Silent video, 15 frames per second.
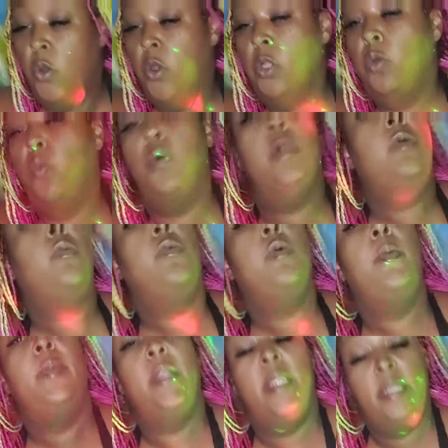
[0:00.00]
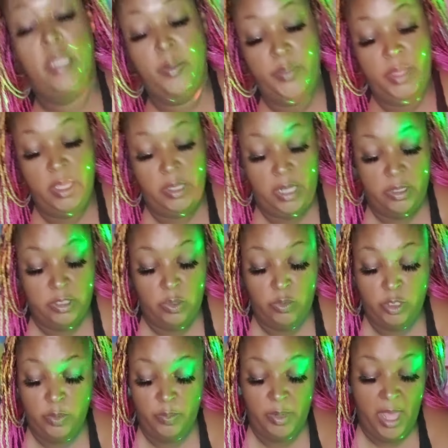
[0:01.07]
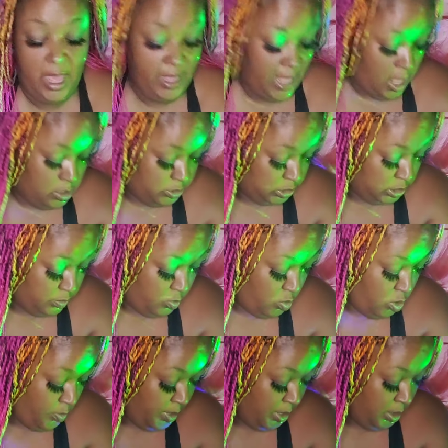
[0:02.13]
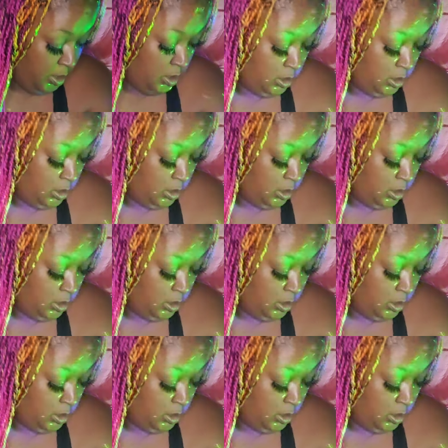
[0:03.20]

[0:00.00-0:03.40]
or the one woman that they being out. They want to block out some woman.